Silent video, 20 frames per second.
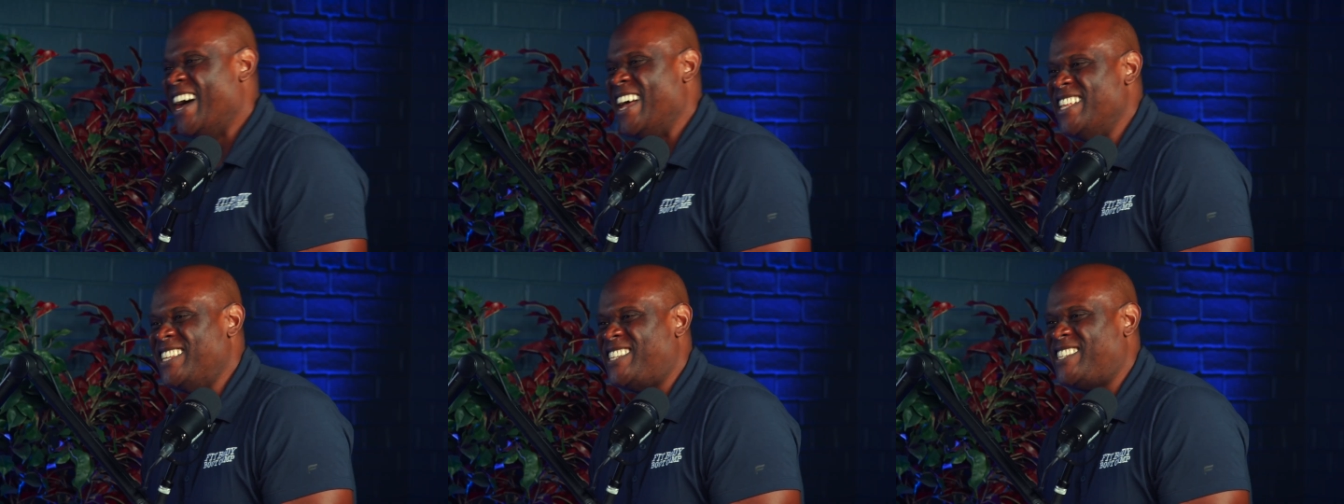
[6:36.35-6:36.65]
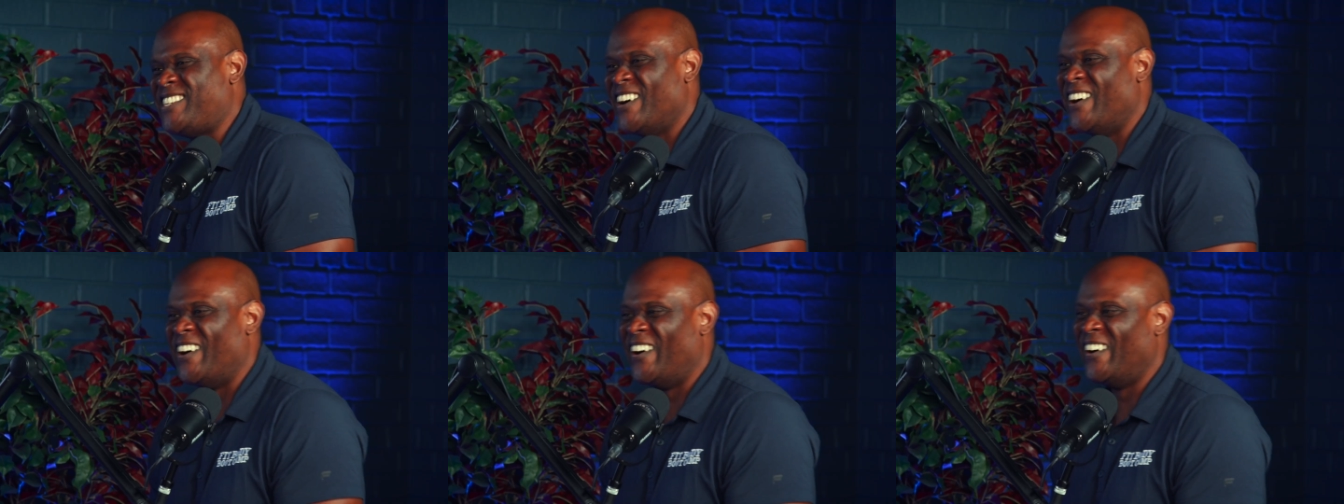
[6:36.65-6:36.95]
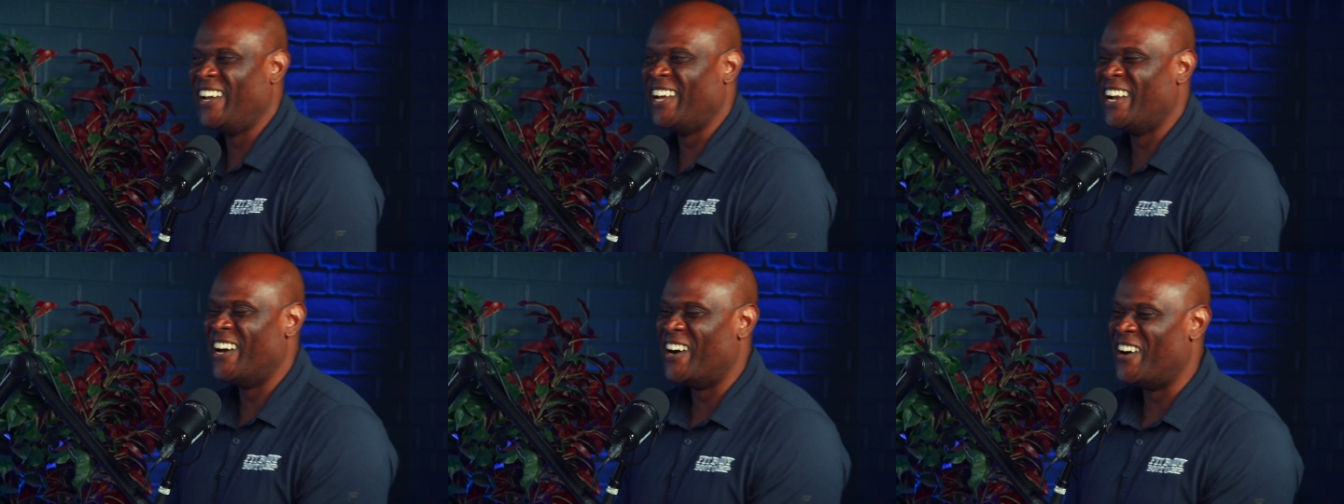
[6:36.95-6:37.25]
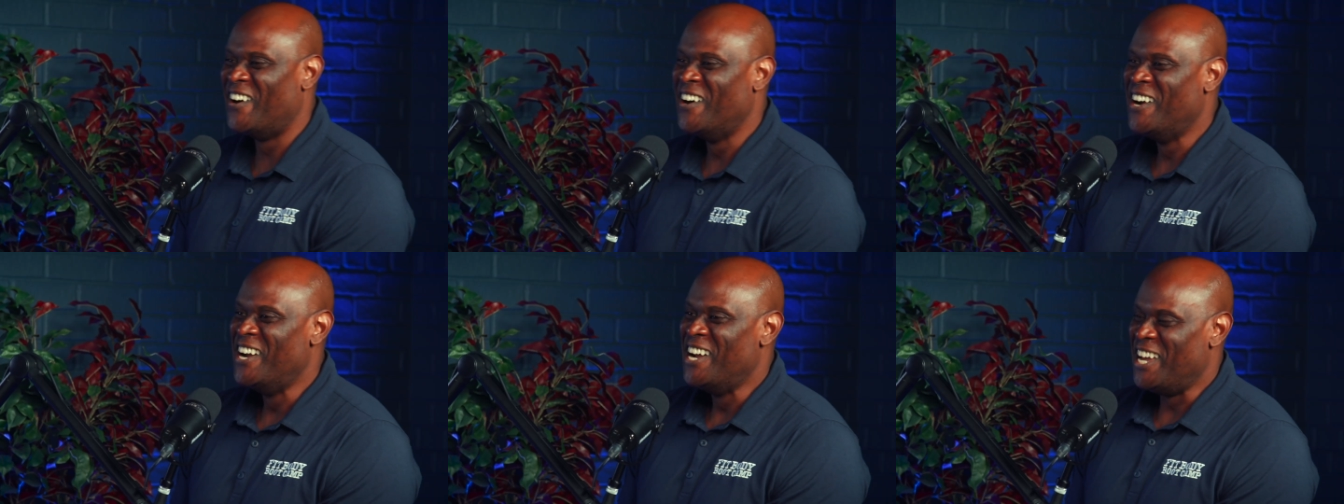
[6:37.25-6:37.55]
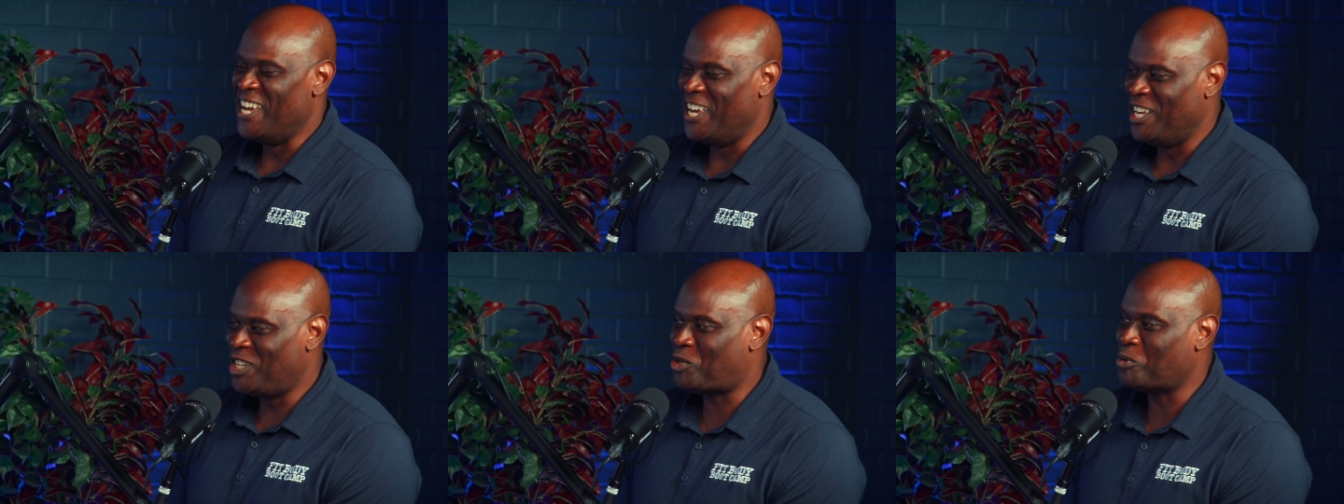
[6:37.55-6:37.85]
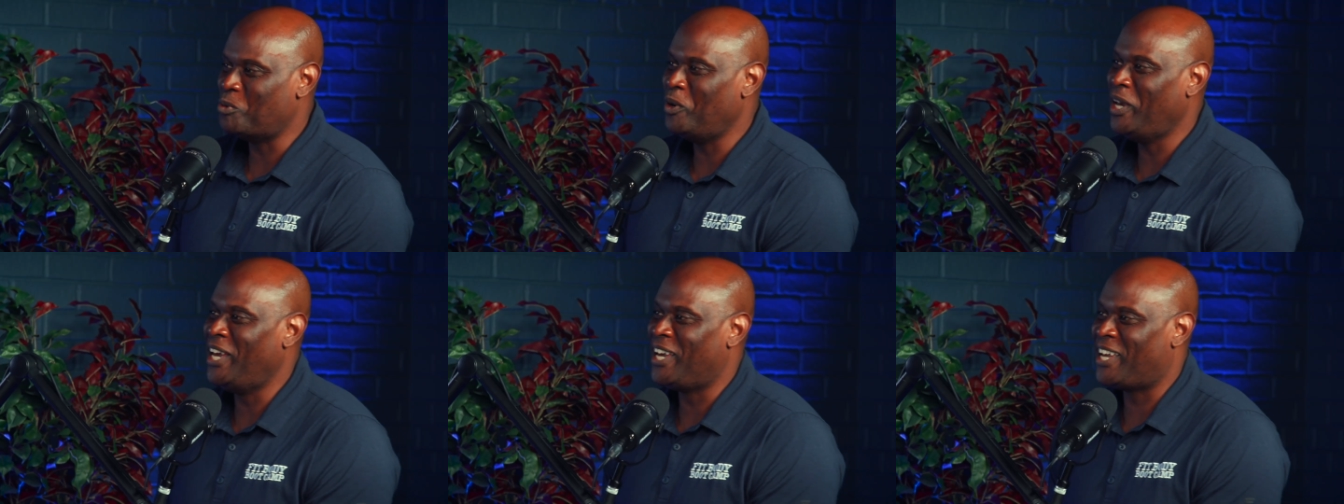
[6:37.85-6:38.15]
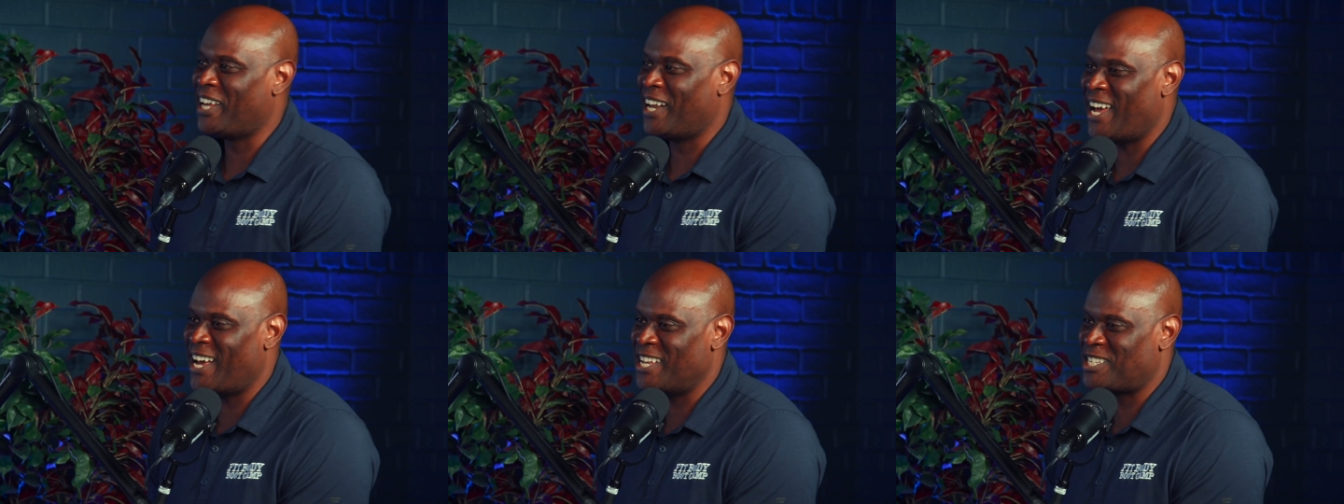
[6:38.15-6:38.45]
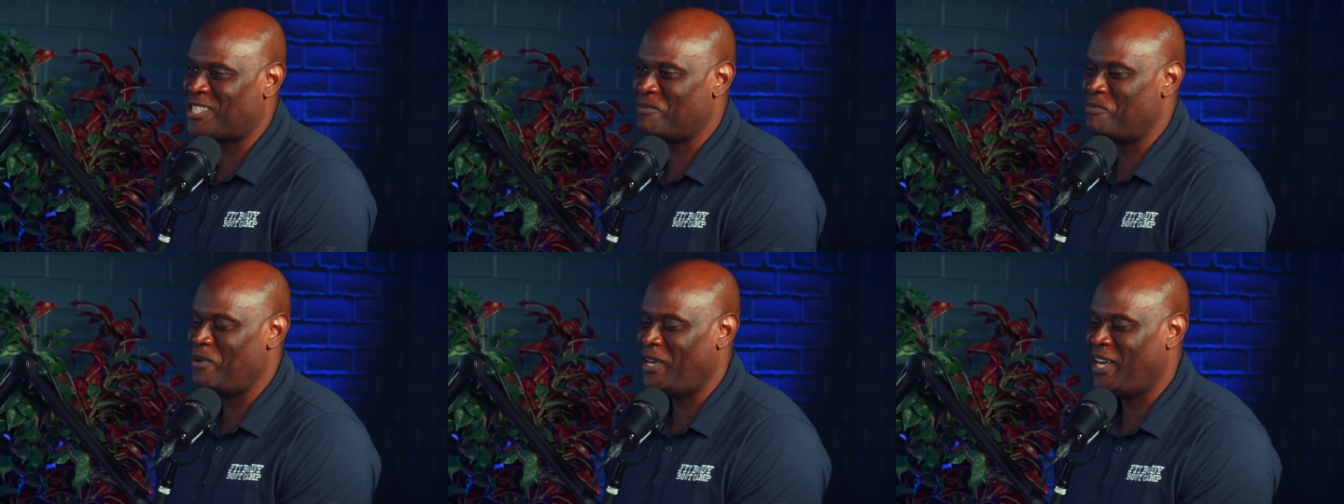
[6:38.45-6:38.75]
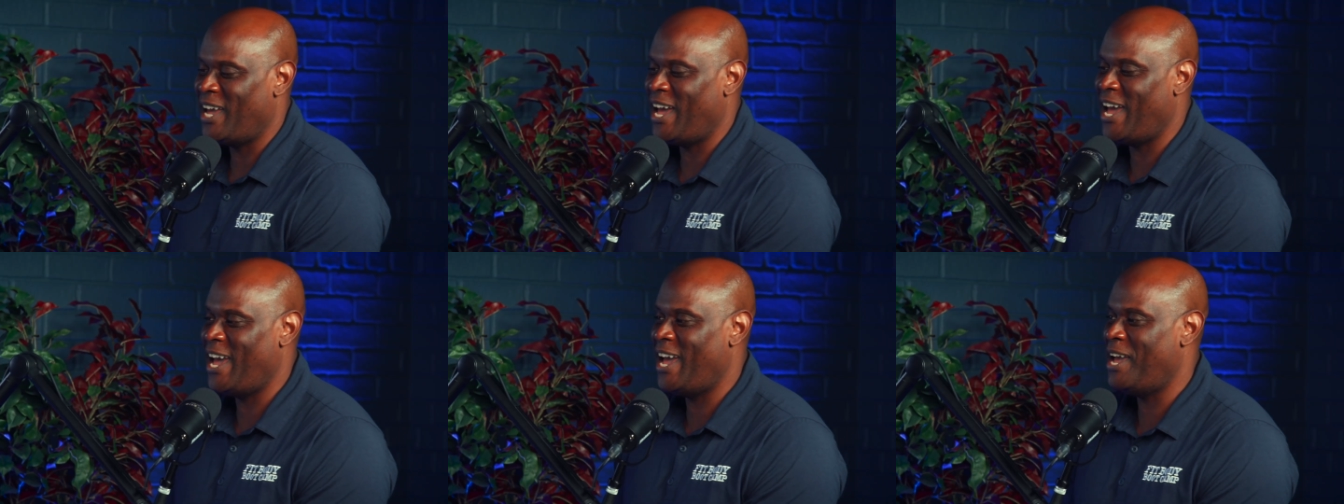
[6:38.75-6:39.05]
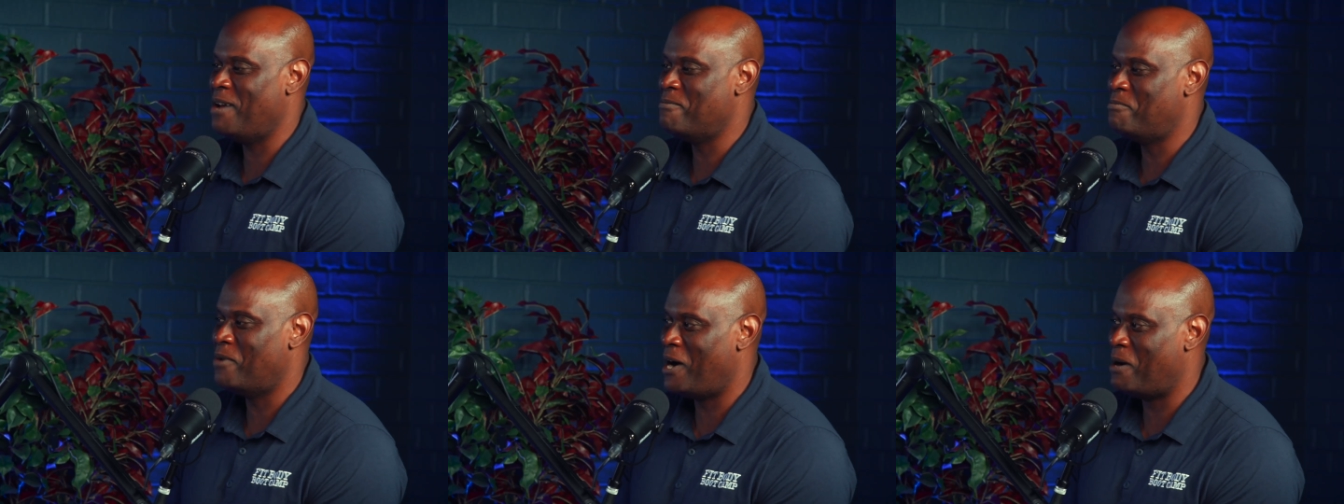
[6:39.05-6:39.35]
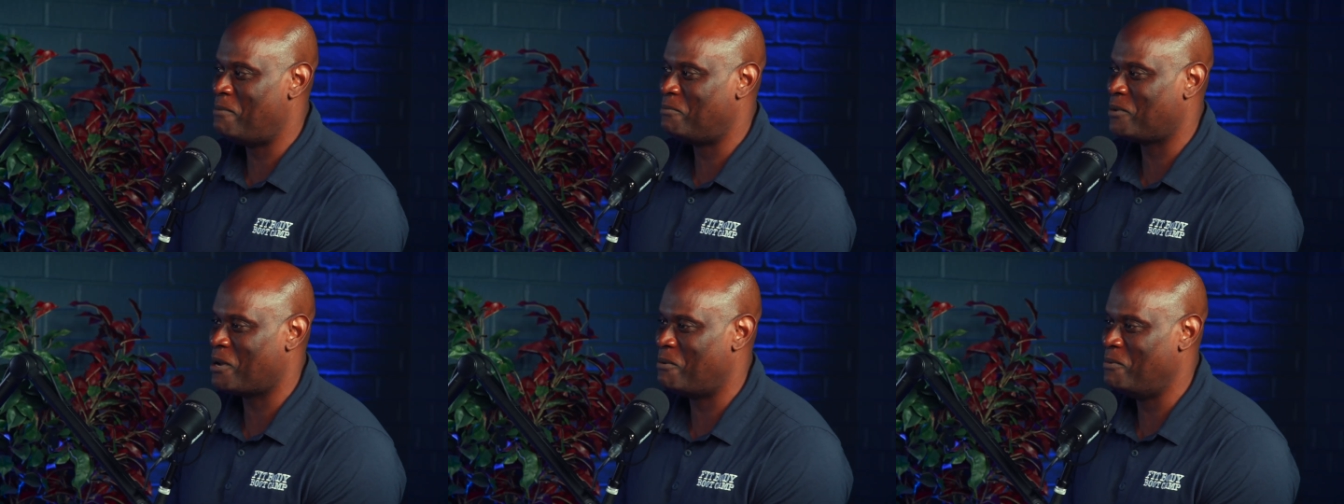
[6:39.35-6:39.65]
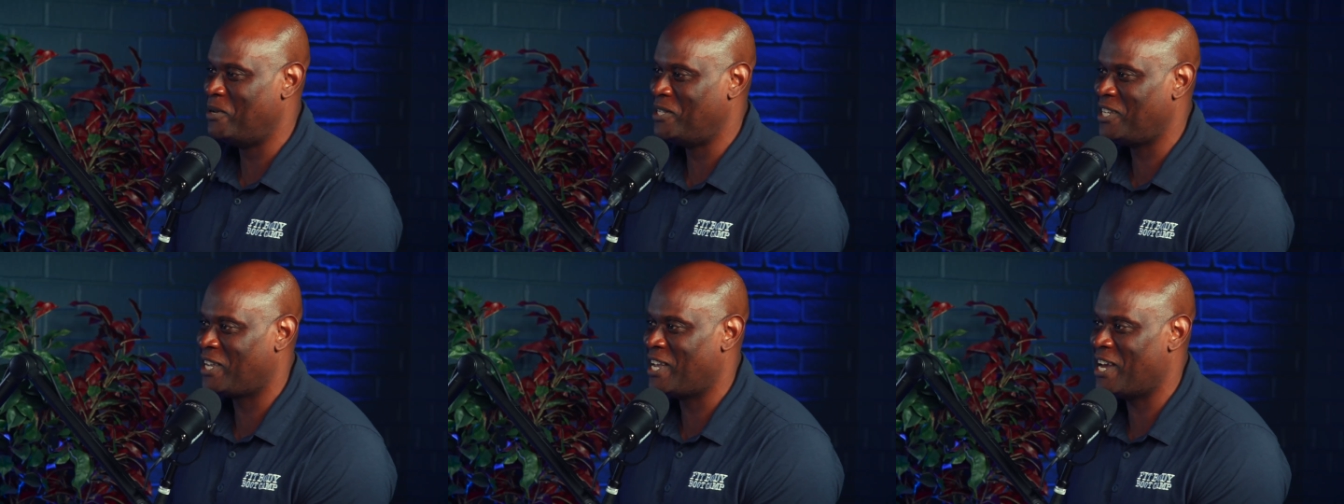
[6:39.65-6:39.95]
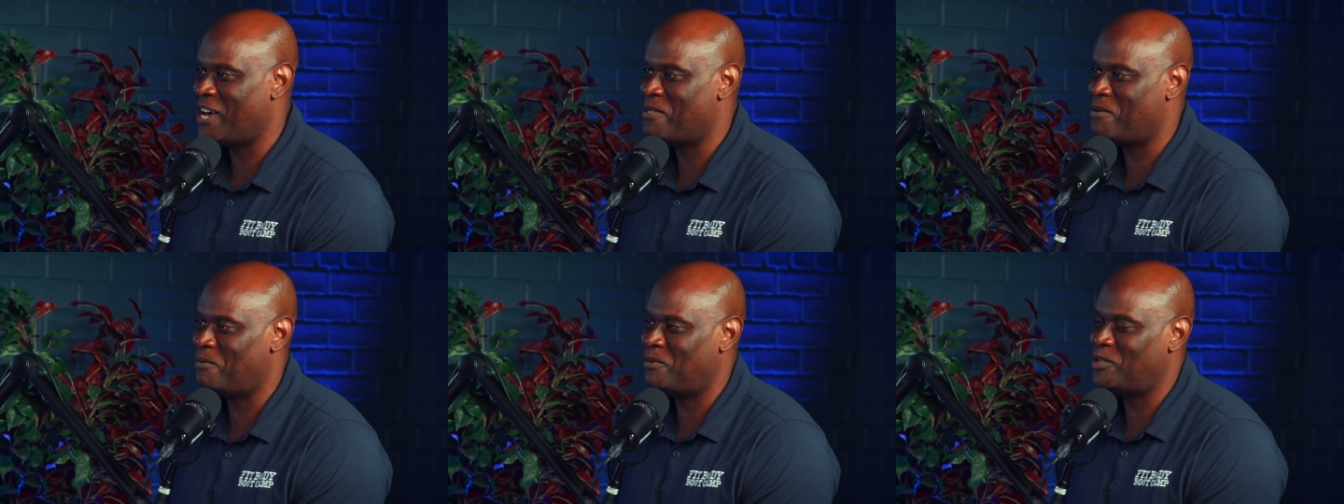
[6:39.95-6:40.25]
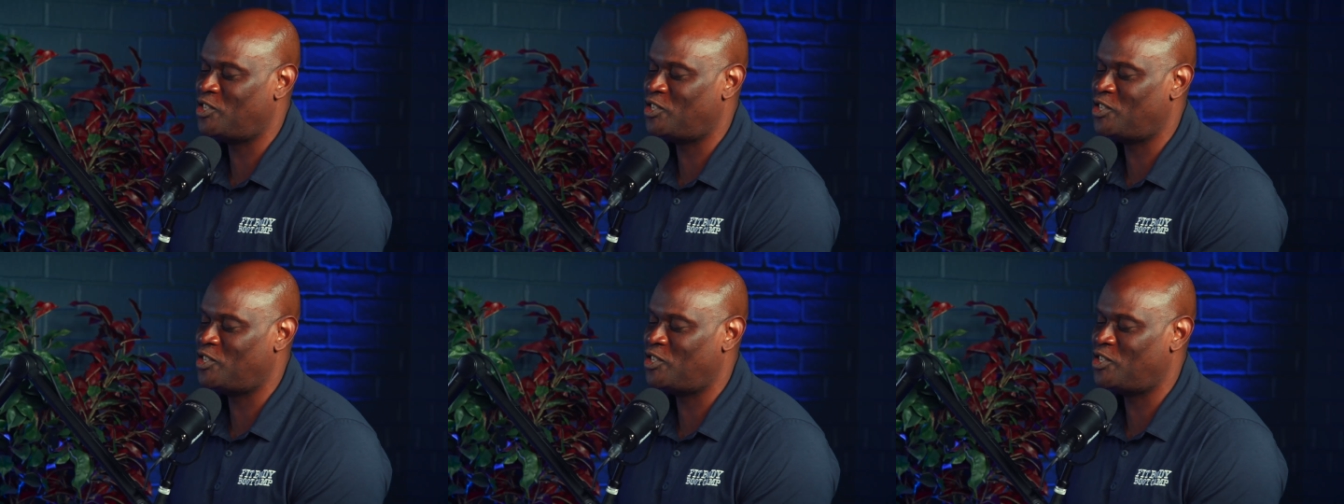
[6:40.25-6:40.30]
and so, you know, each week it has to be, hey, mom, coming to get them.